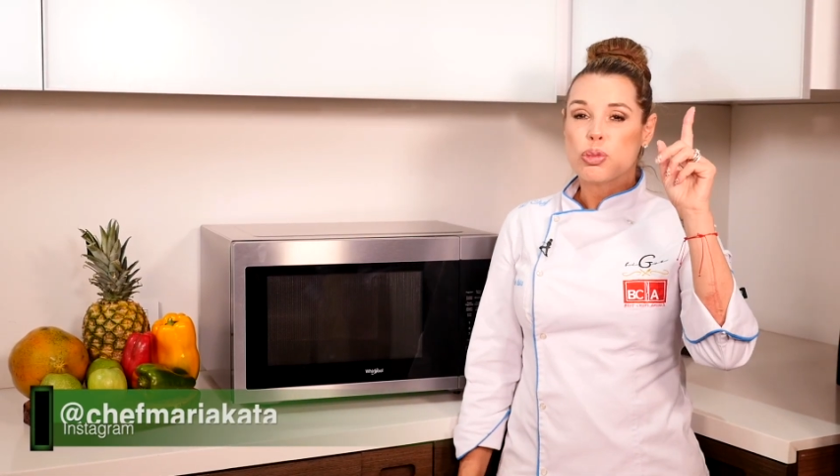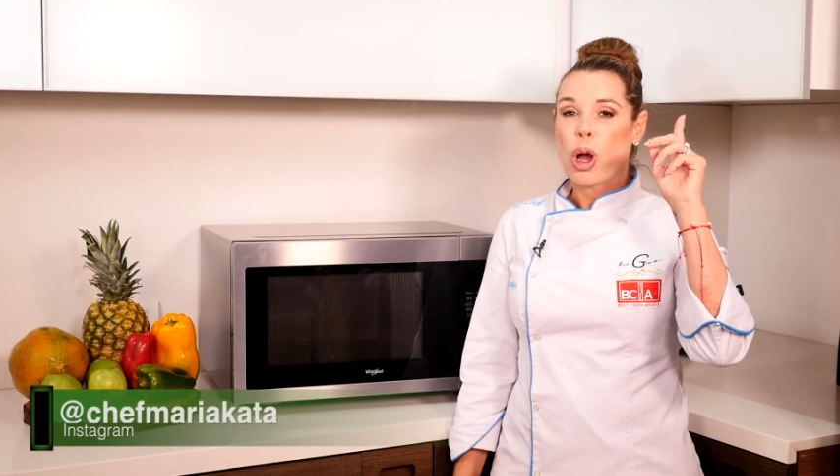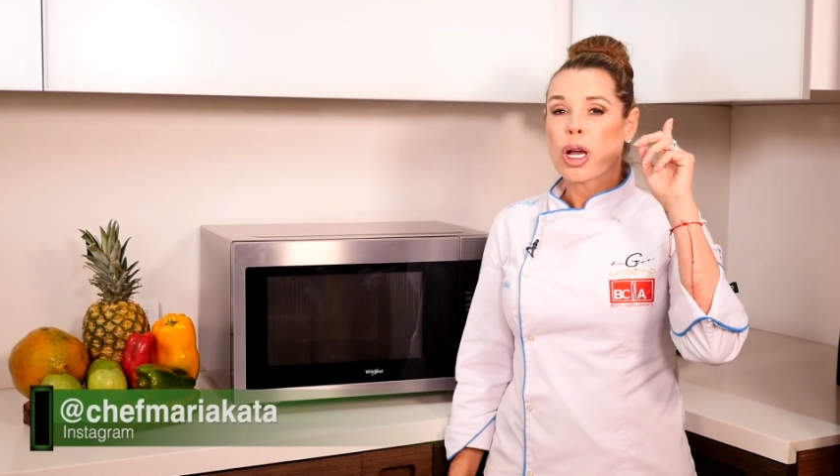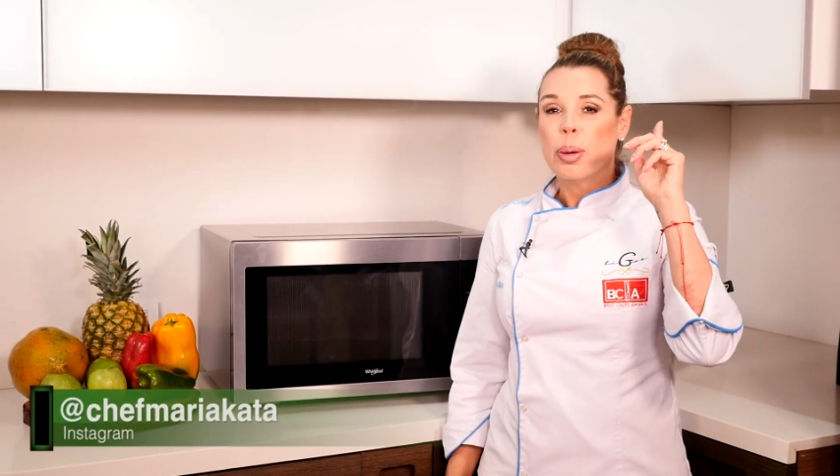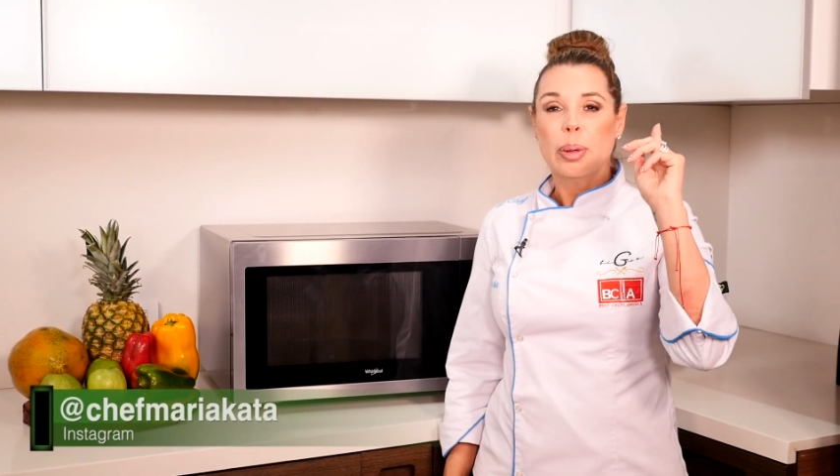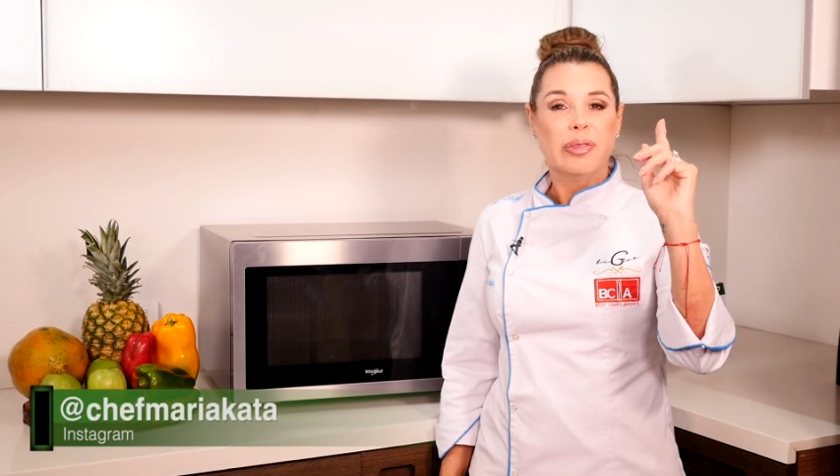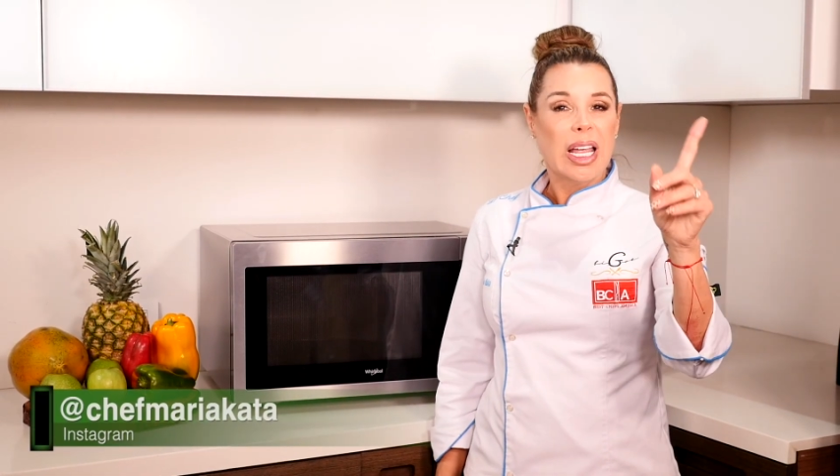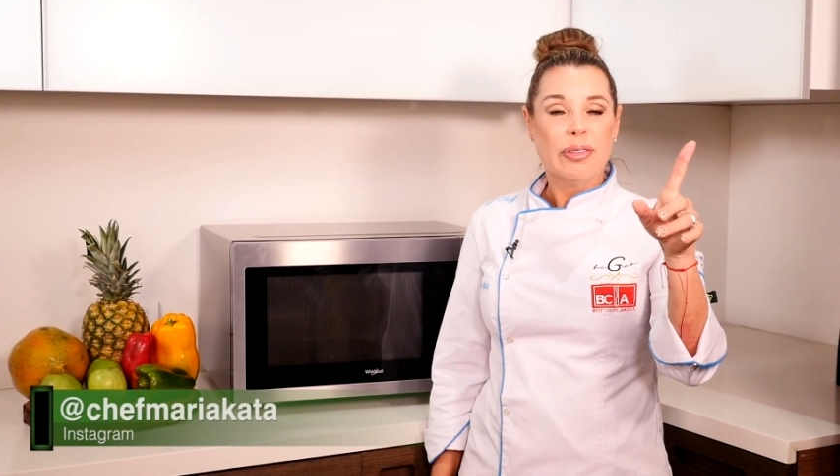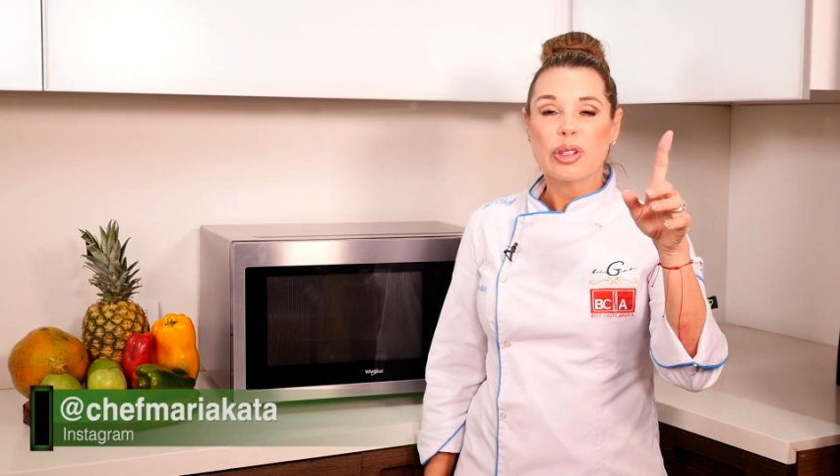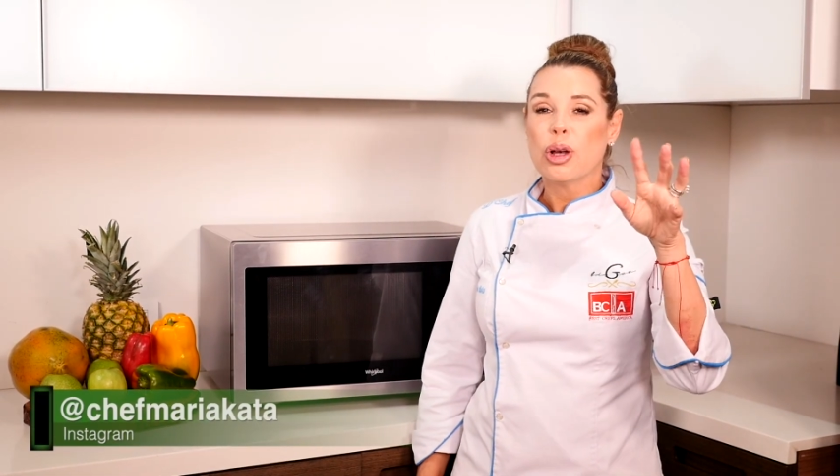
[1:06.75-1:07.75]
1 cup of
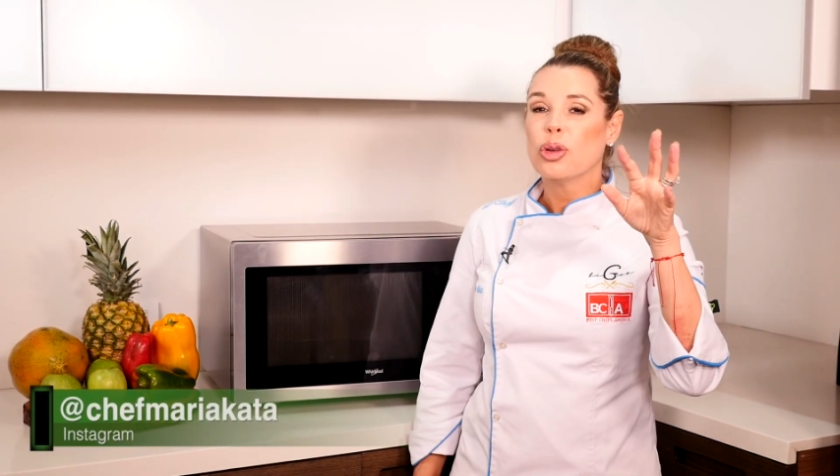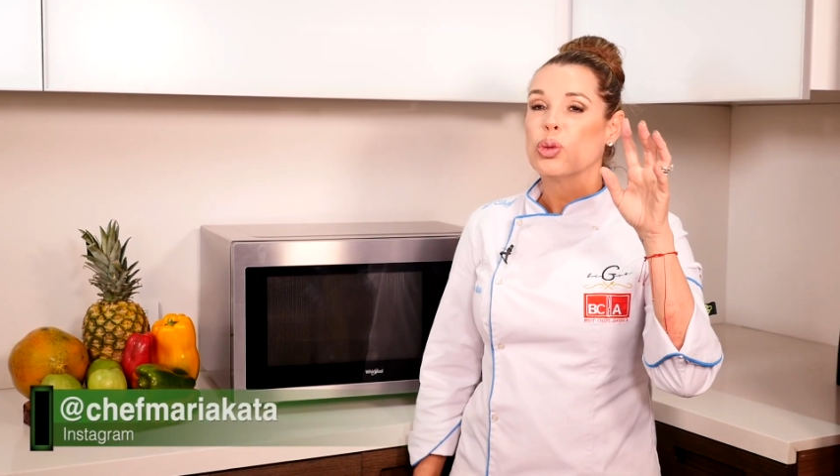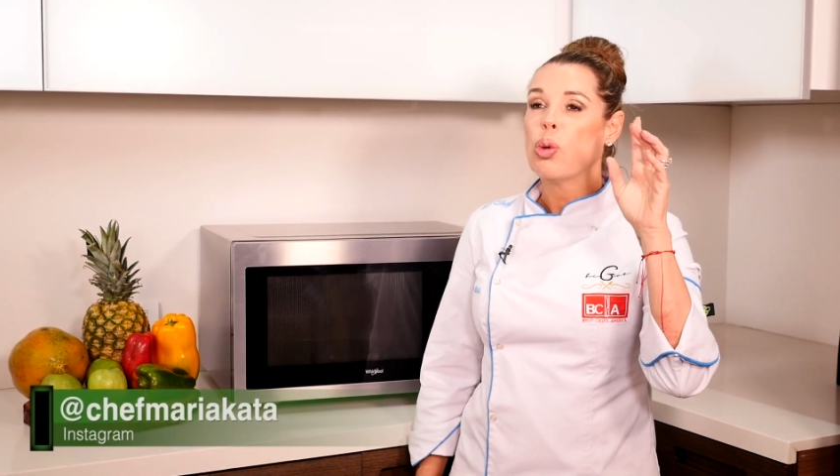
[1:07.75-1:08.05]
lentils,